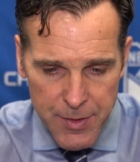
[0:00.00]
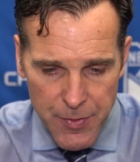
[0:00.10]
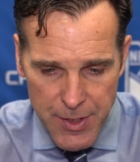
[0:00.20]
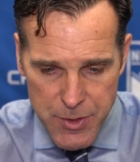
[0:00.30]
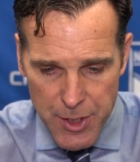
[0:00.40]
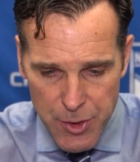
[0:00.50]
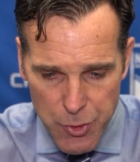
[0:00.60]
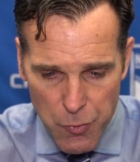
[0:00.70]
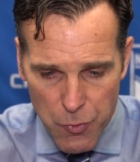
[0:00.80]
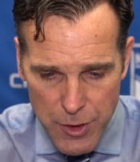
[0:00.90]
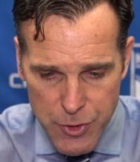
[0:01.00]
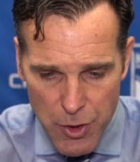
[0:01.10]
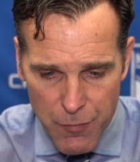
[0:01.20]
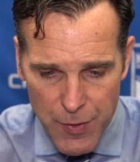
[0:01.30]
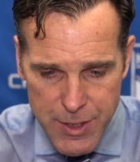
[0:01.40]
the things he can do for us
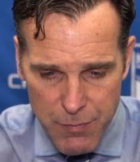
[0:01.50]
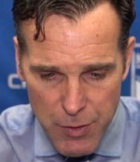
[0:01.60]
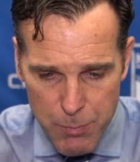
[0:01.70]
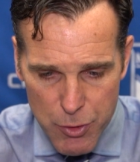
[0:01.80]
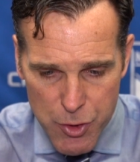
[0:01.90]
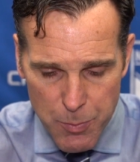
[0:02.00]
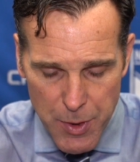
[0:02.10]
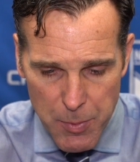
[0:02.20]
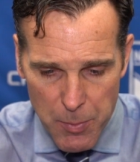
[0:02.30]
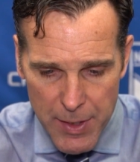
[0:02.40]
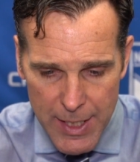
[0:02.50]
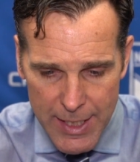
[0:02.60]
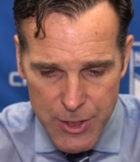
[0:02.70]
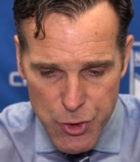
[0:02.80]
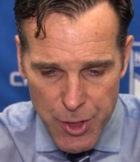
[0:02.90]
offensively, pushing people
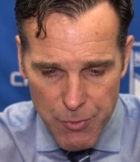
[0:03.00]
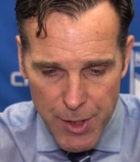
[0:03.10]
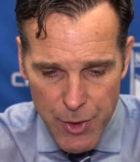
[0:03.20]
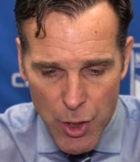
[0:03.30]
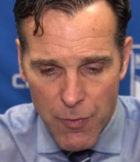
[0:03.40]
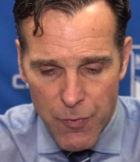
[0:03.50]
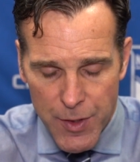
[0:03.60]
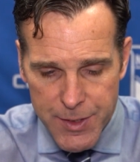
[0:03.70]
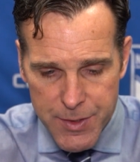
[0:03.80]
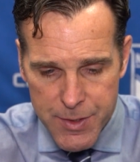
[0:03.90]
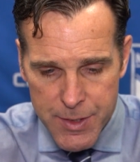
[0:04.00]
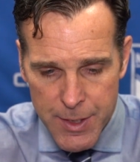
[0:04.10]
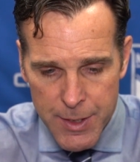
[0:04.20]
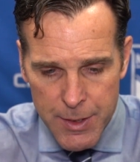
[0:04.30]
back and generating offense